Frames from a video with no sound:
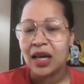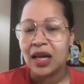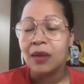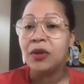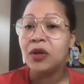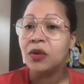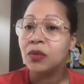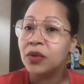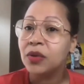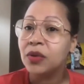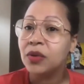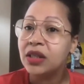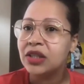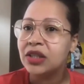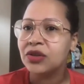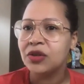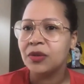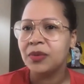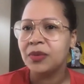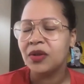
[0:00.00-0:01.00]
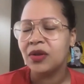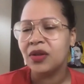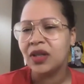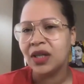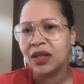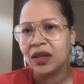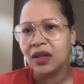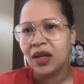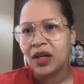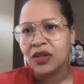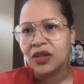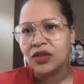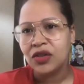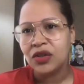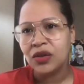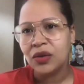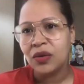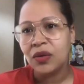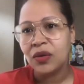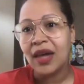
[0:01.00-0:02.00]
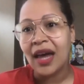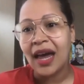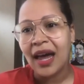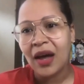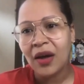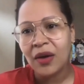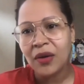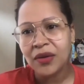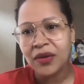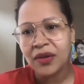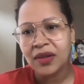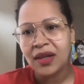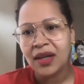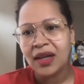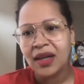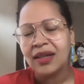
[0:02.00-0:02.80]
be redistributed to the health,